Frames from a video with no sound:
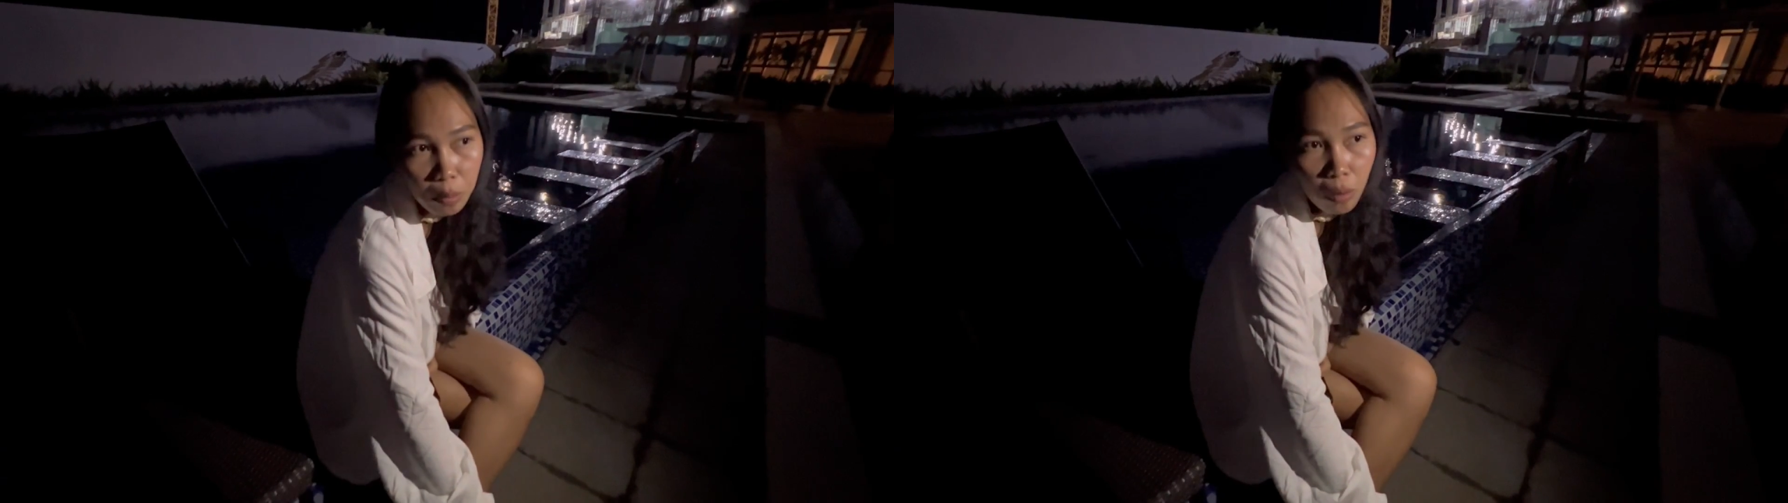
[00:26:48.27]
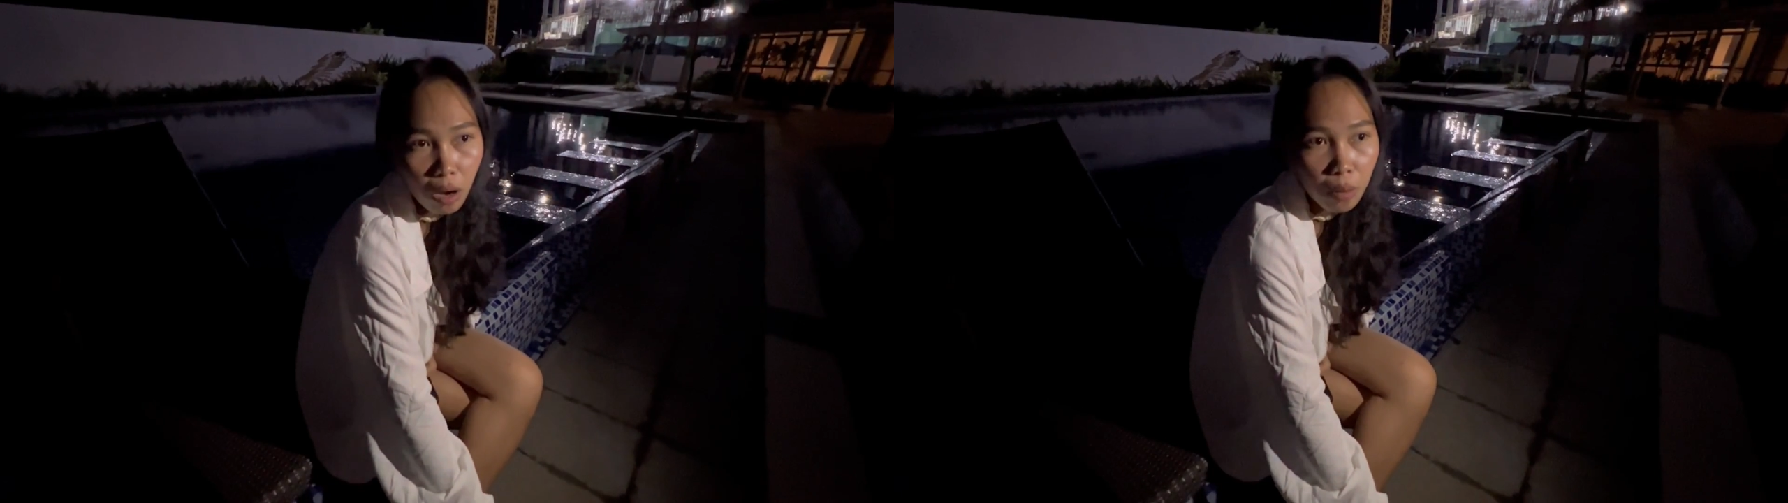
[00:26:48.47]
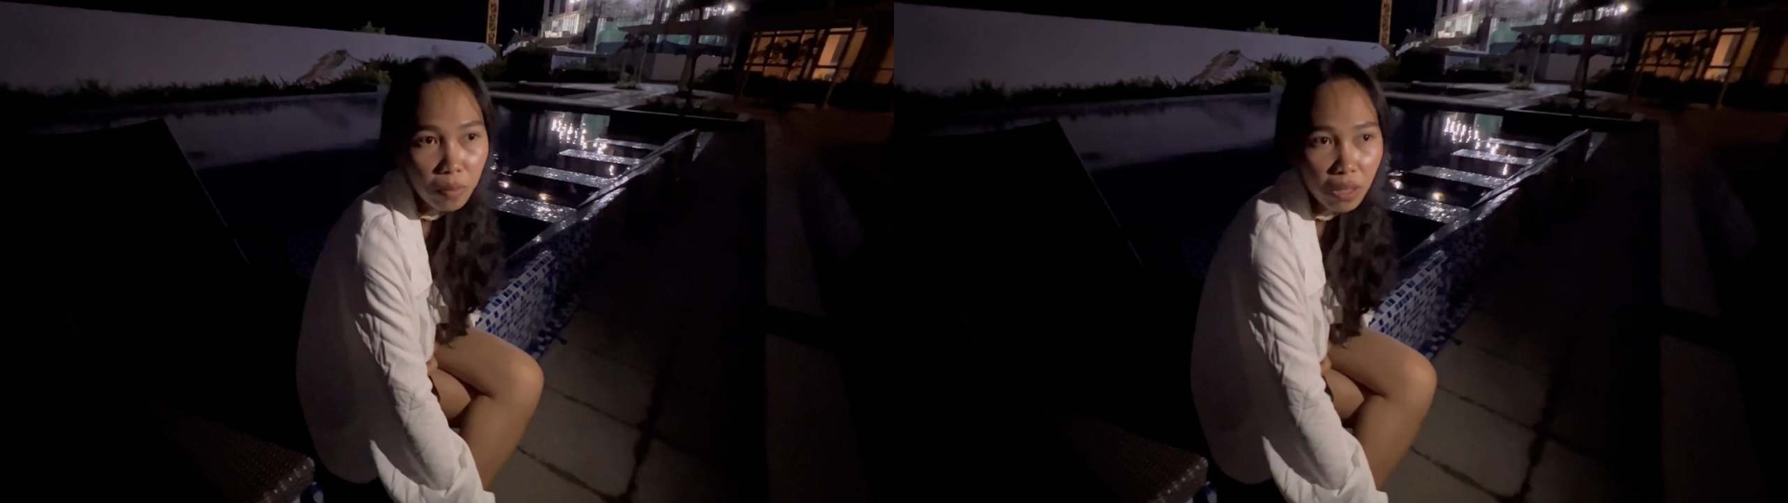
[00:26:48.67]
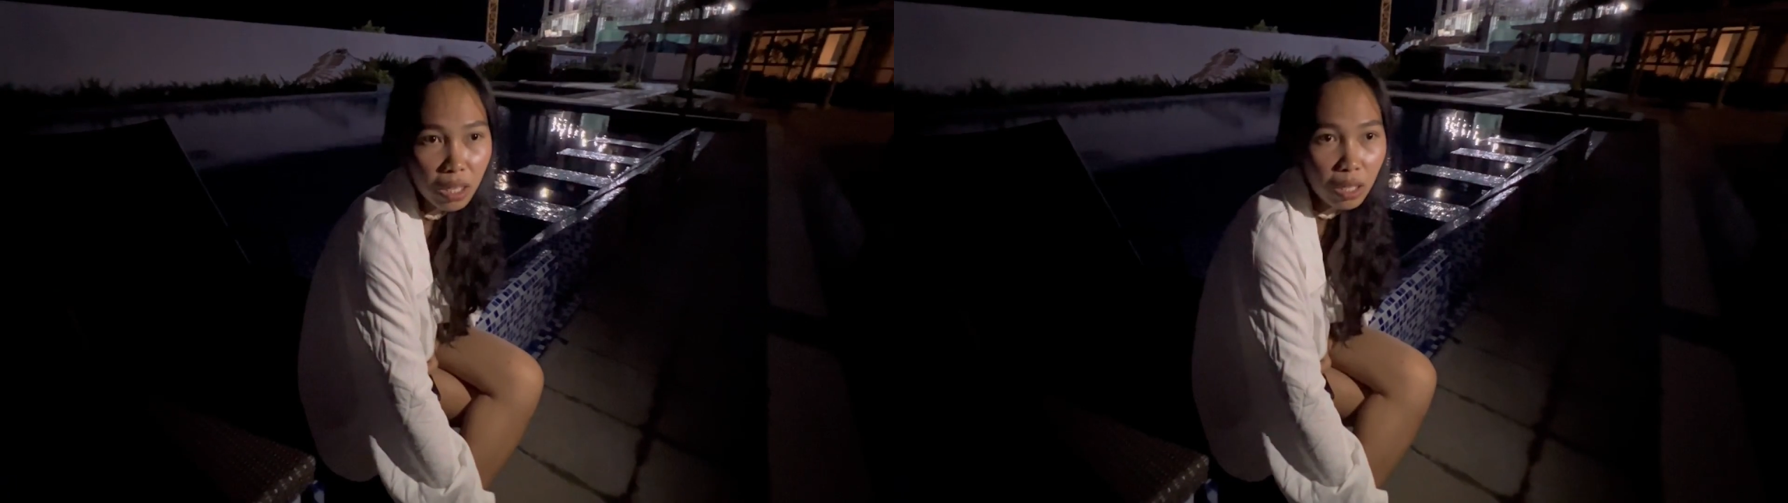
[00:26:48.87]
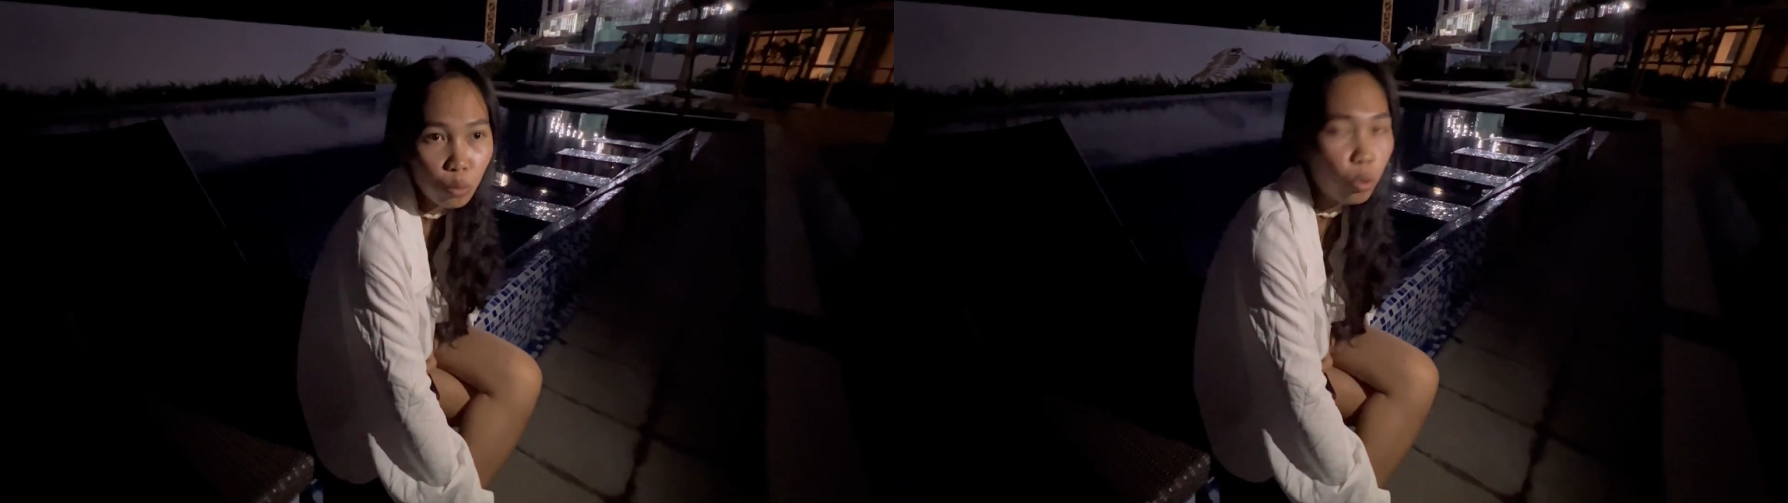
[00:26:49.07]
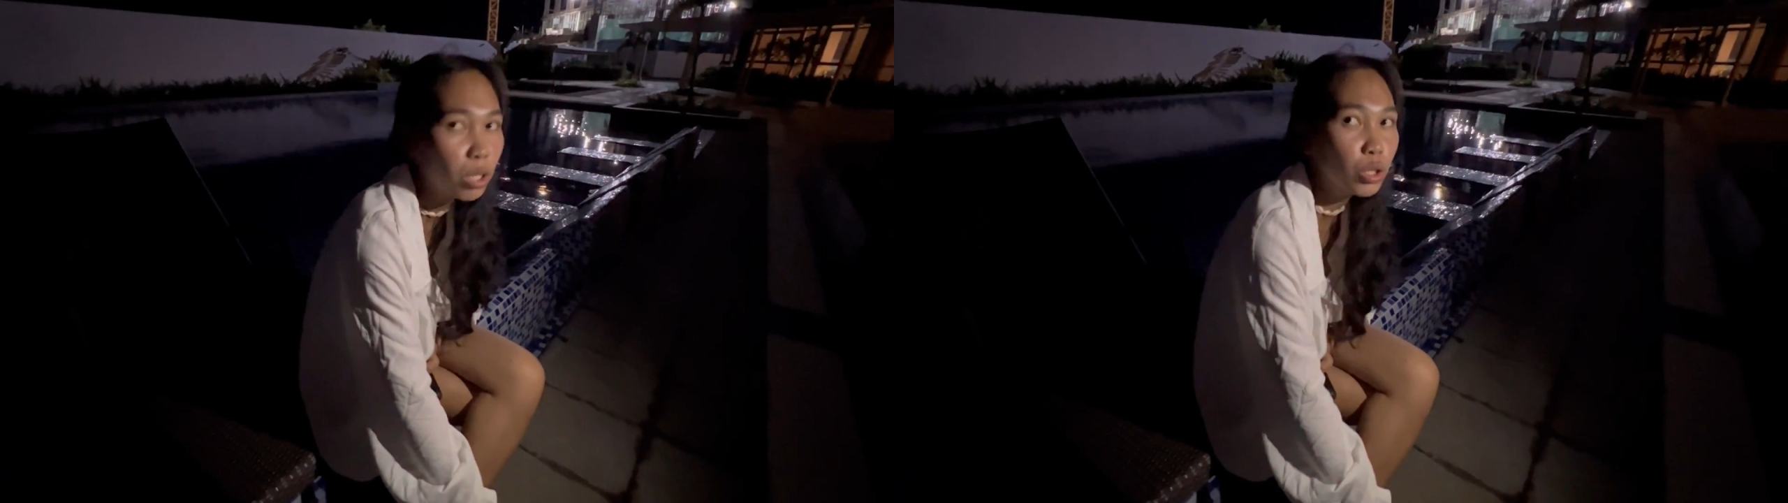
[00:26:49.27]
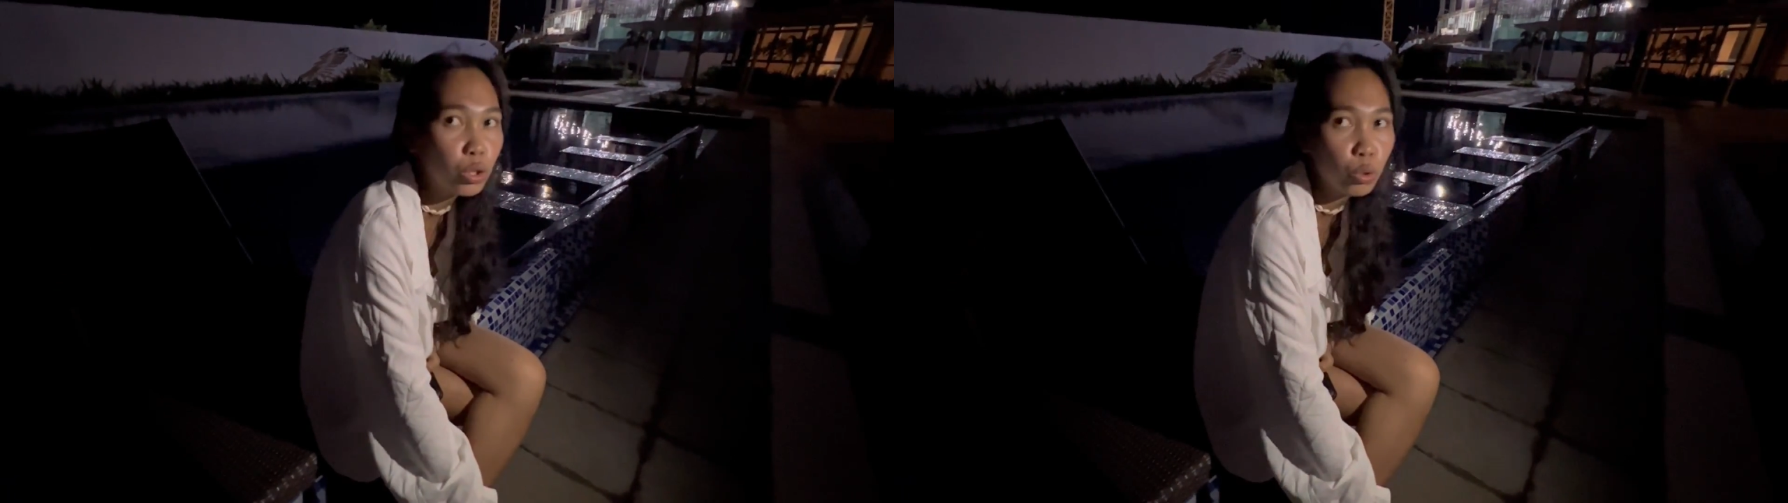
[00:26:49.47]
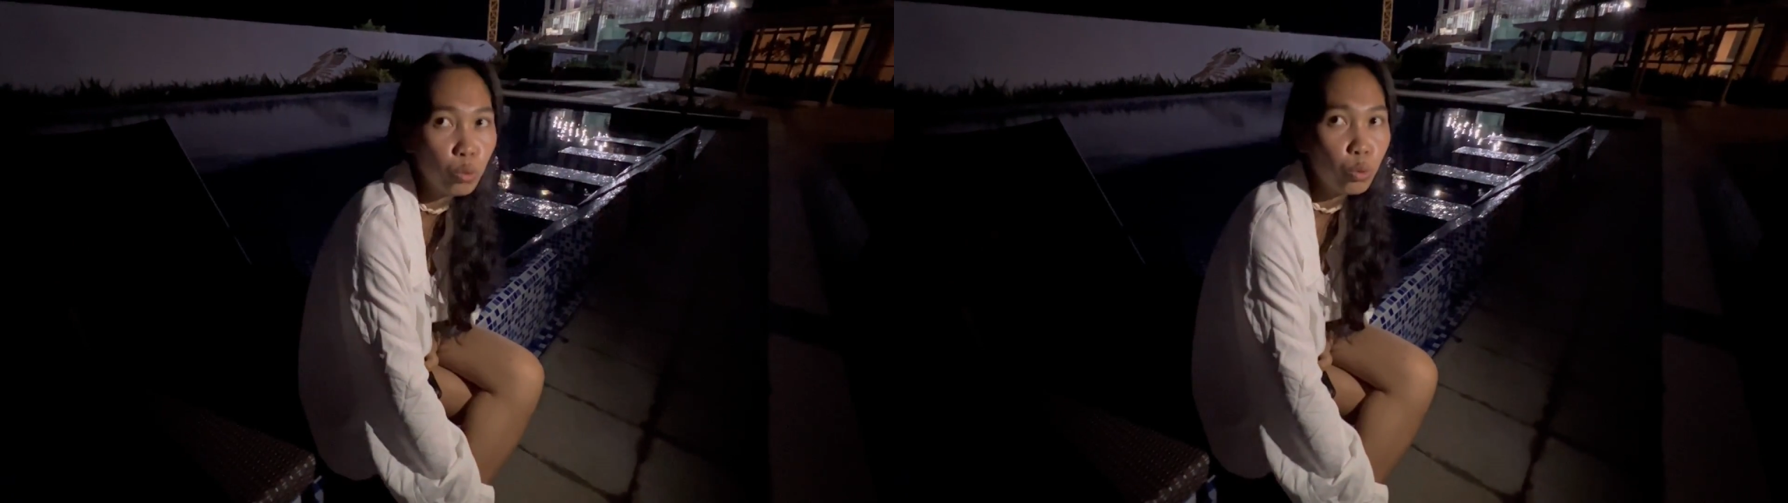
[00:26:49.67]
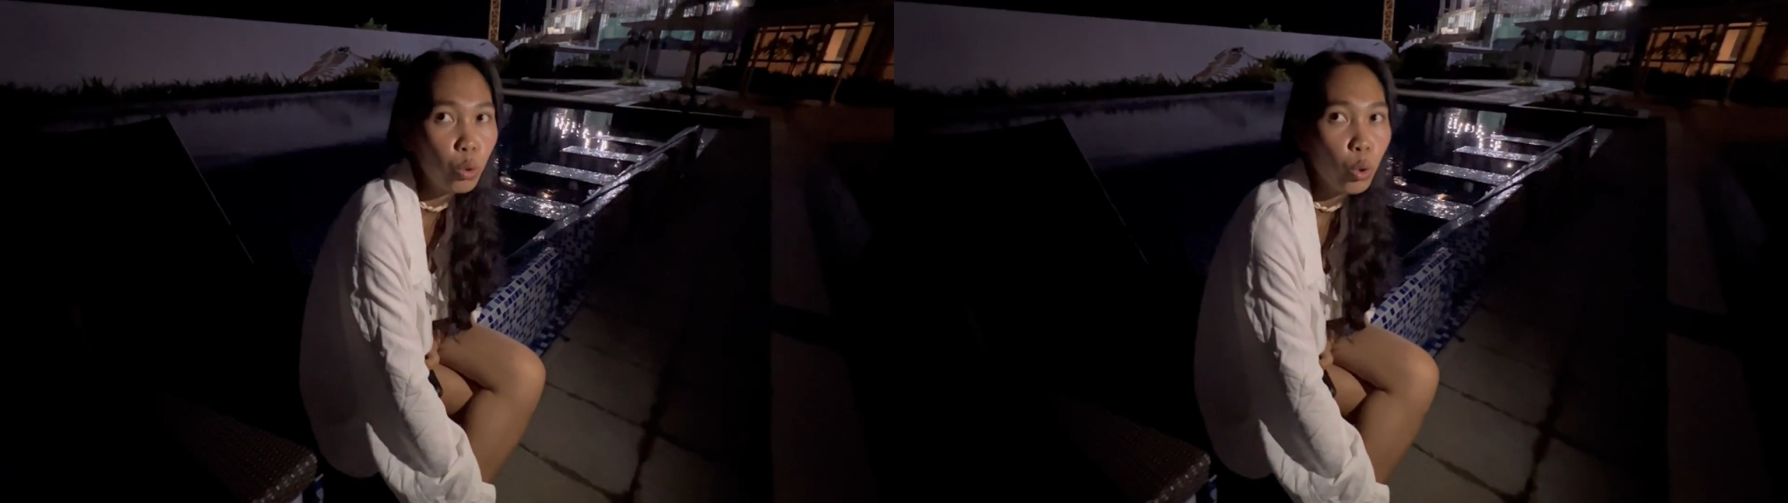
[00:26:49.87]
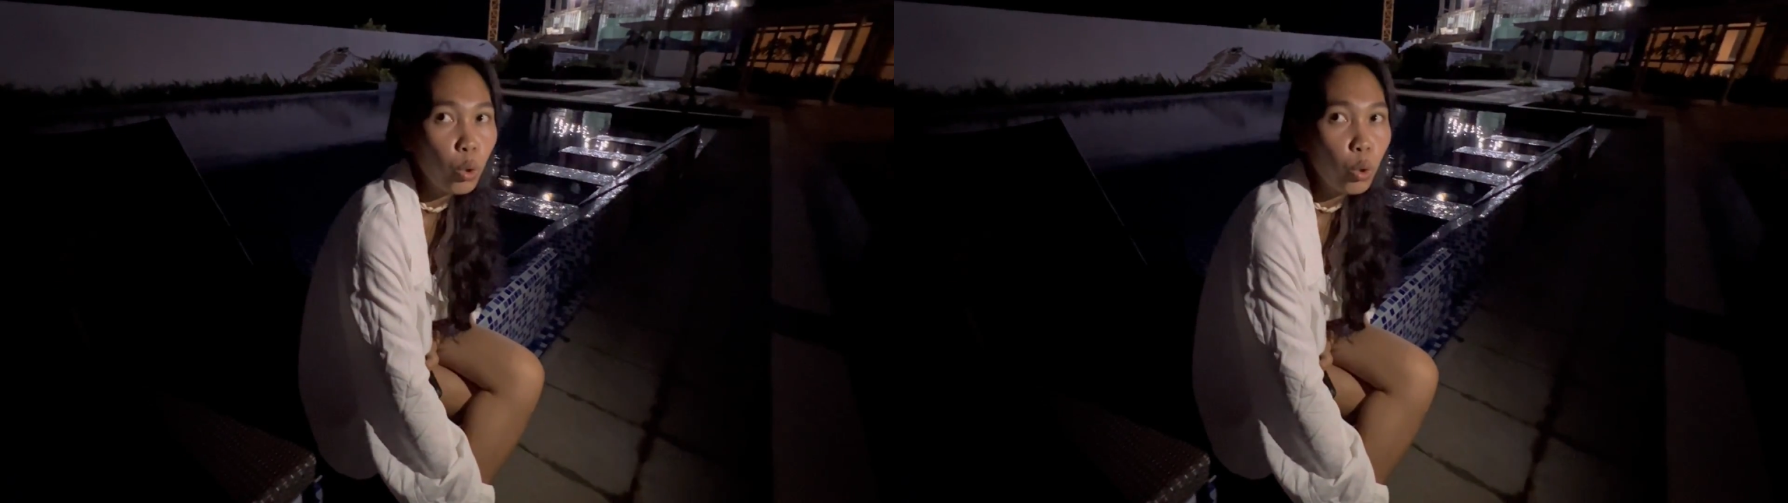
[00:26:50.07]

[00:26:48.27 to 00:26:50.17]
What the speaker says: mom didn't want to